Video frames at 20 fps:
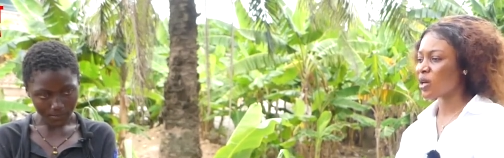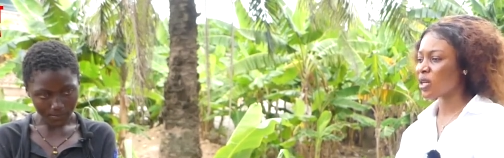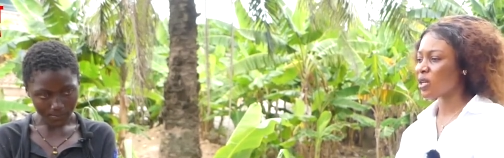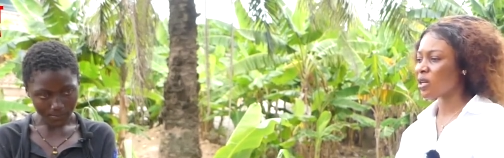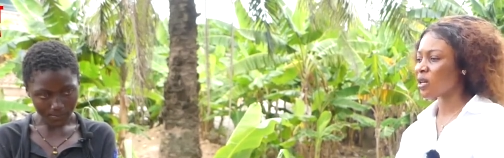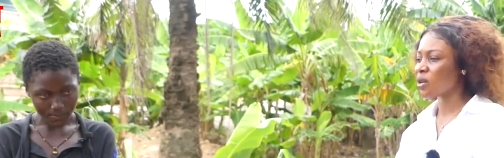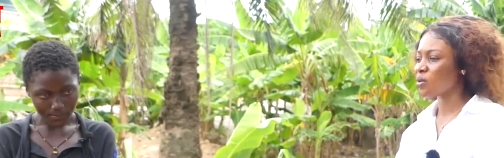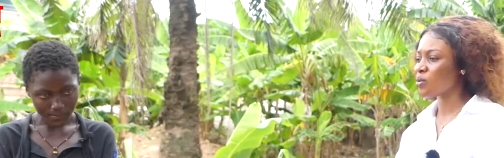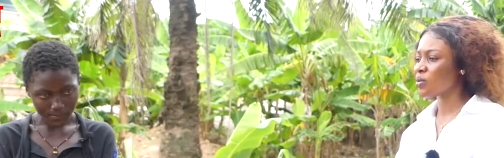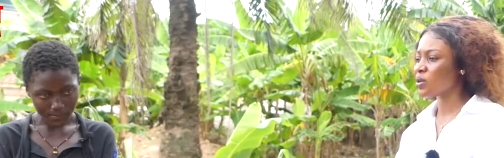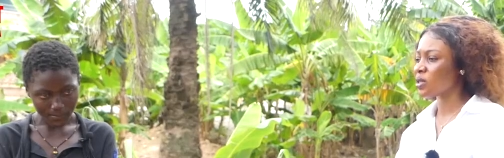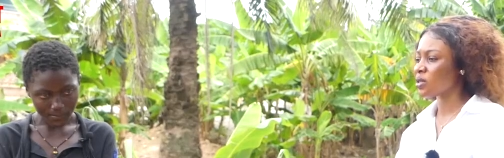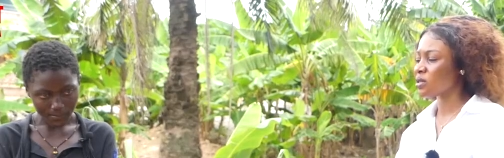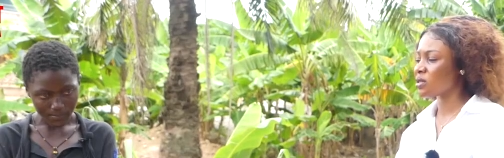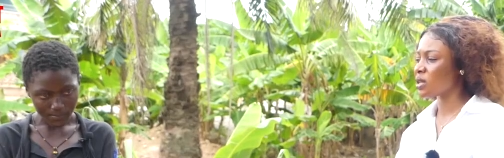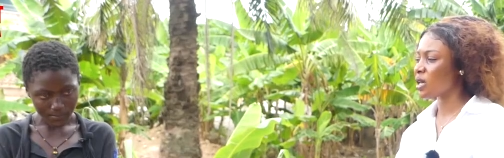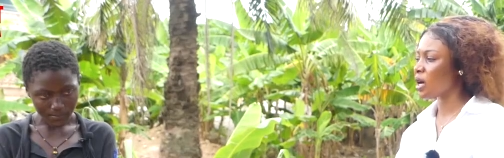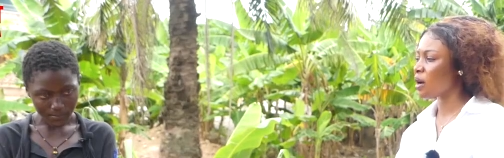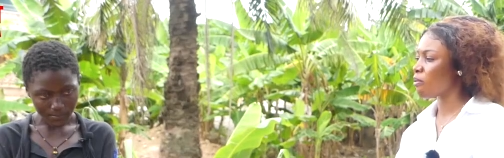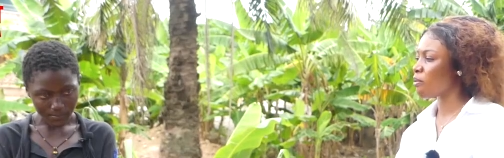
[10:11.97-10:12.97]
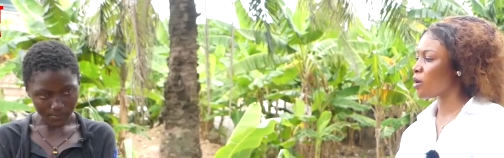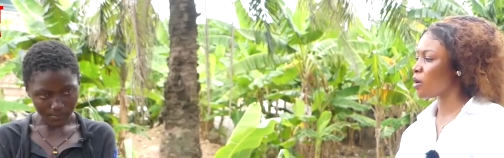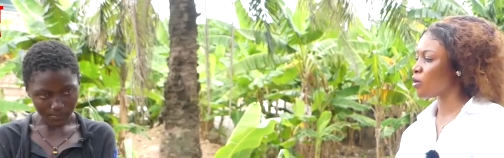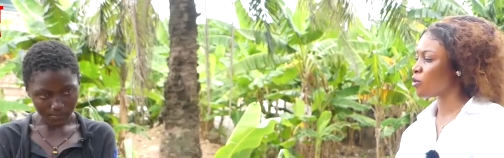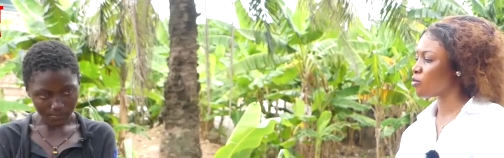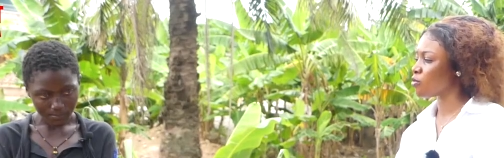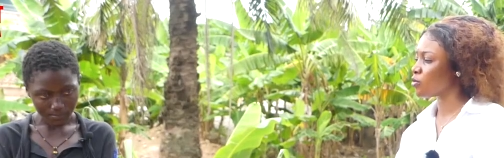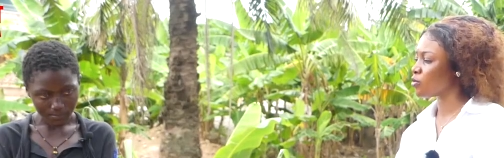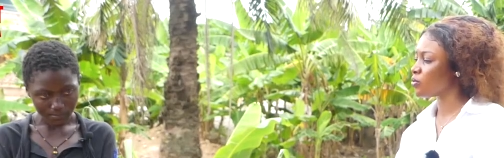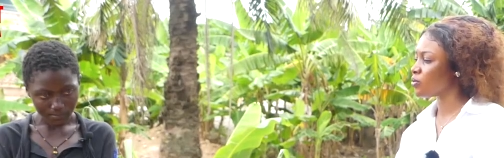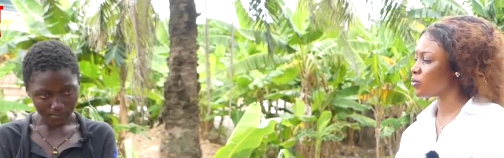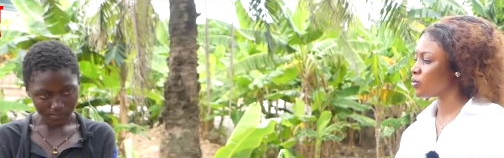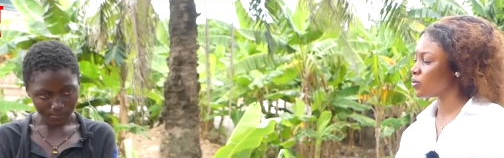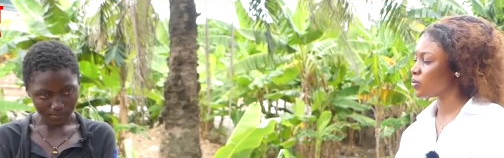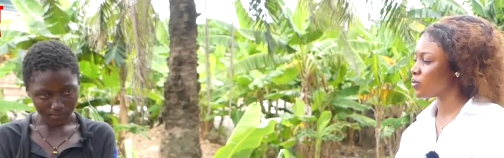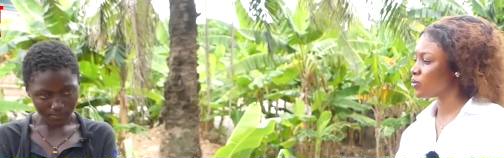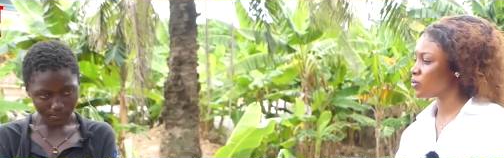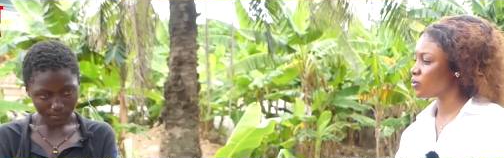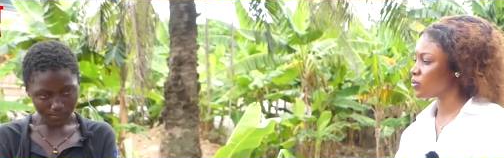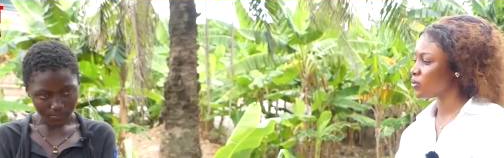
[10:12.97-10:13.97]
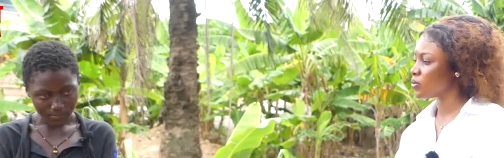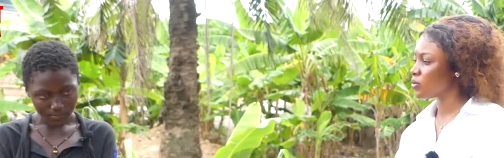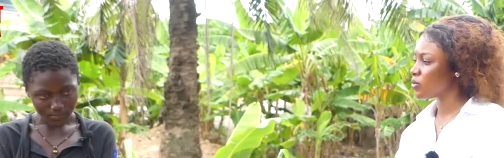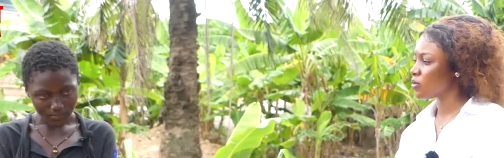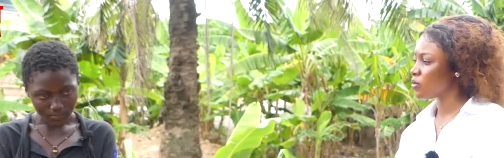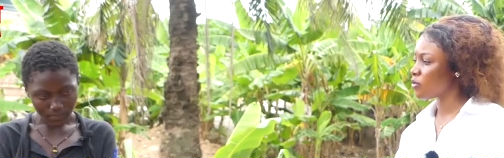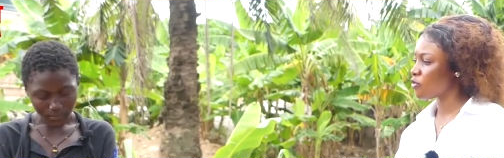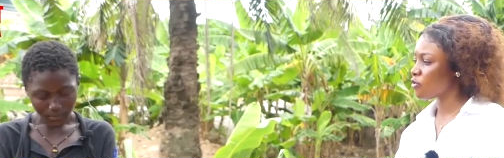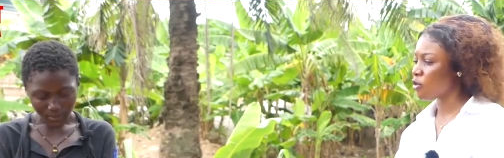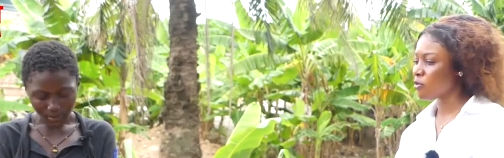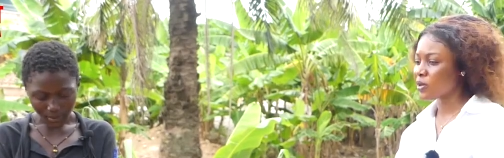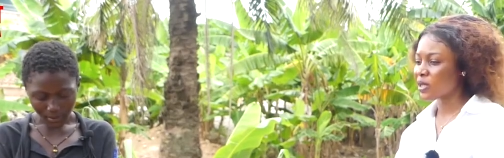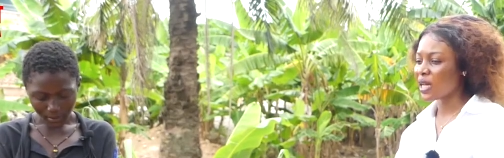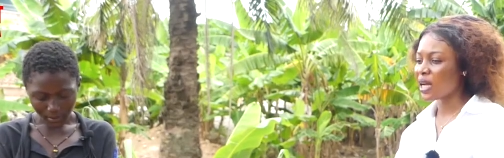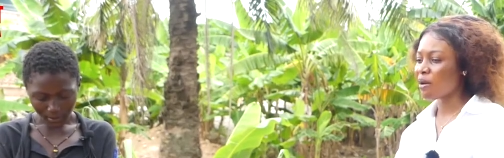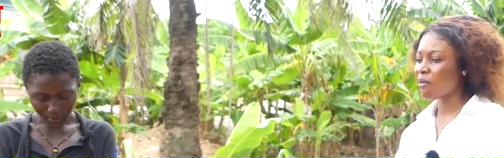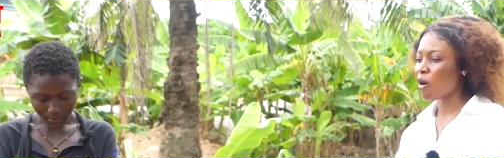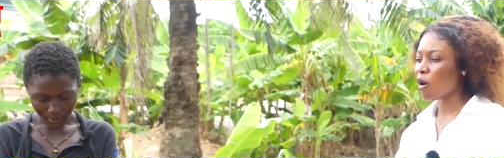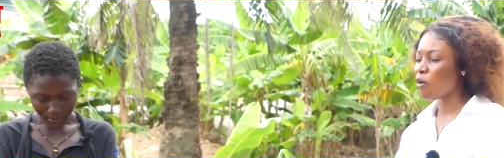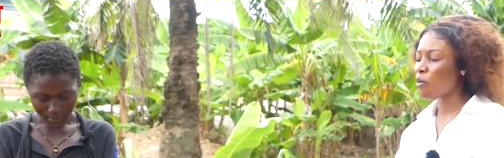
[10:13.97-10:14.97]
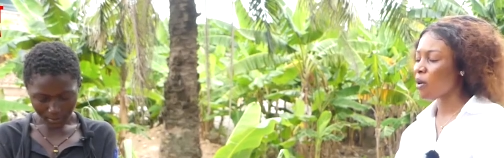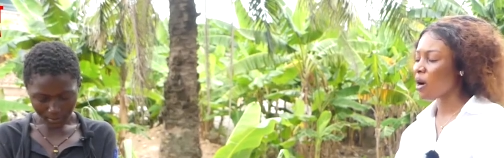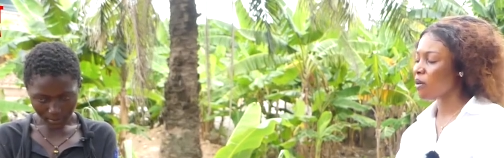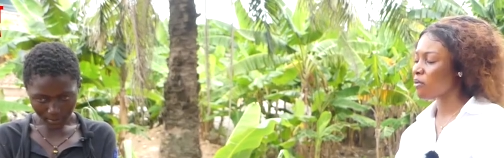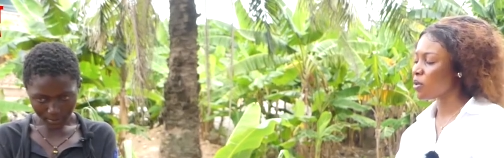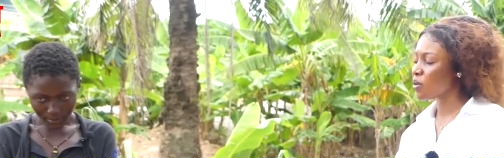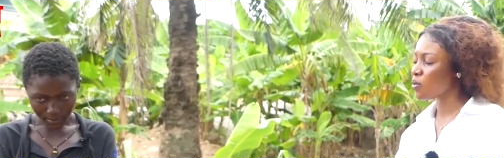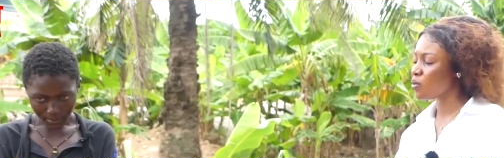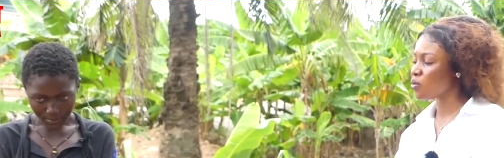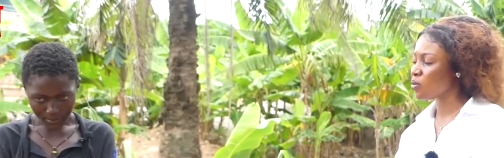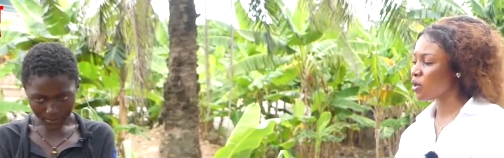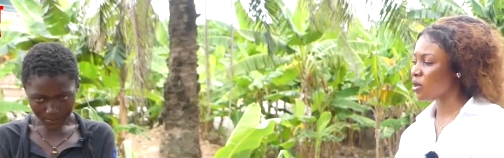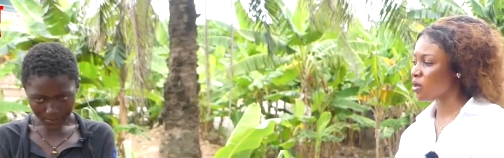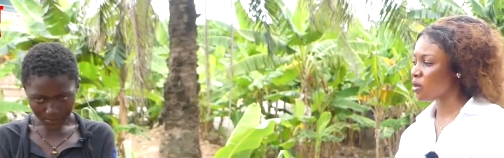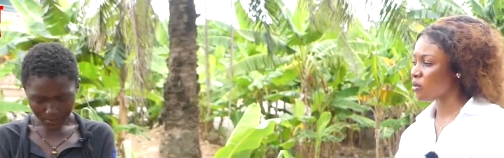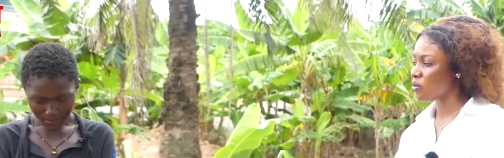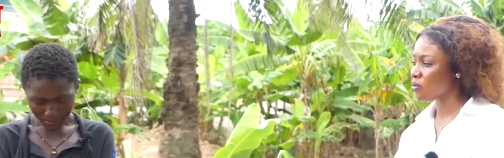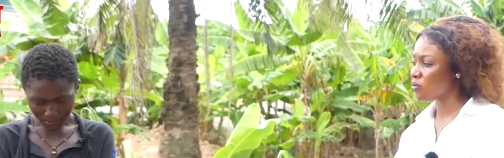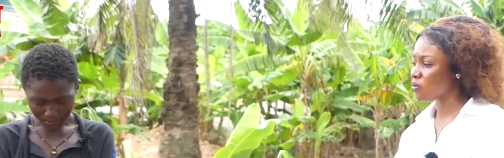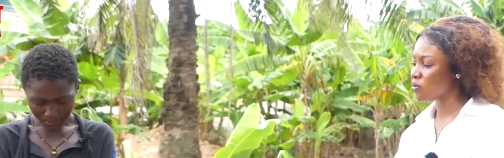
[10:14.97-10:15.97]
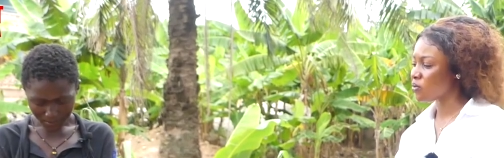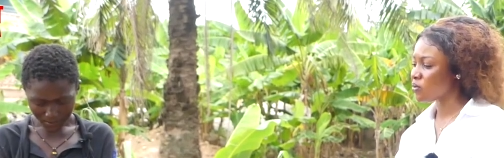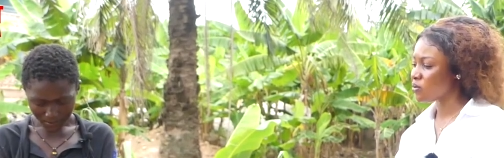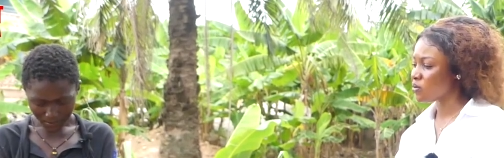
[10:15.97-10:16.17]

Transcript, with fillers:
Speaker 1: be na hu ne se aba mu from time our mommy wu ye no